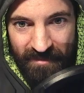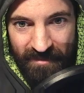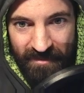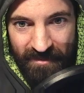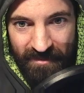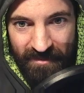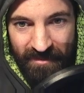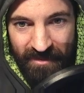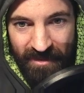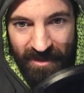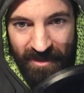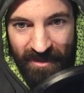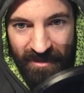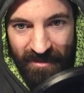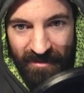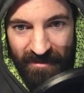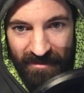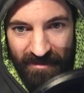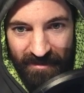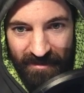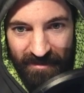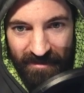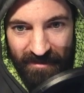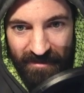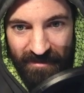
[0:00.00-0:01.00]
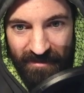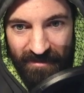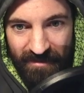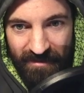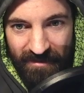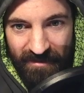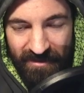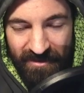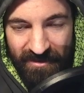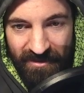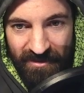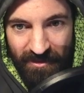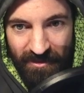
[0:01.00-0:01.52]
Okay.
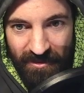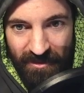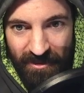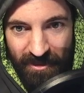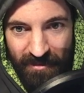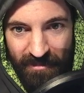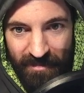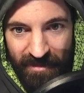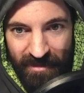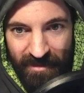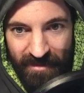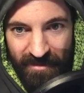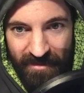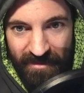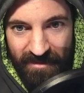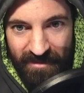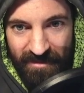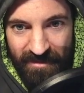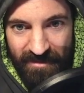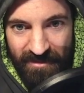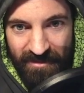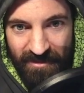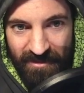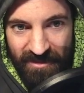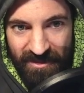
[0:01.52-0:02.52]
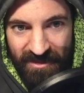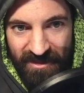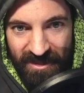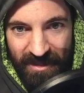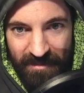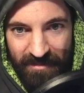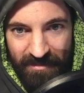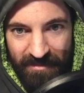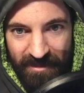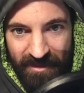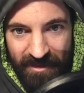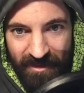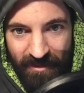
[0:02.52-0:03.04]
This door opened, so it
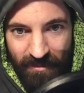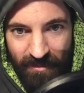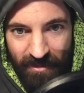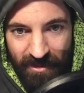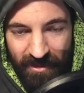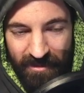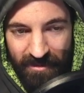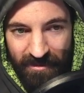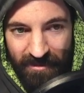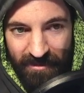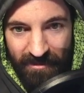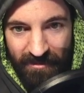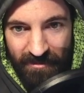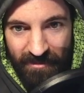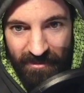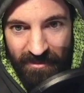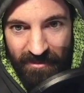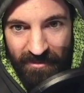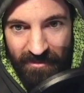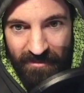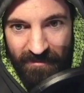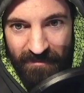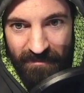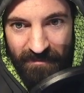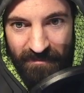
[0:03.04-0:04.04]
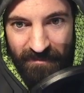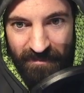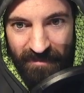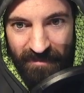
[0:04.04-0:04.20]
stopped letting water through.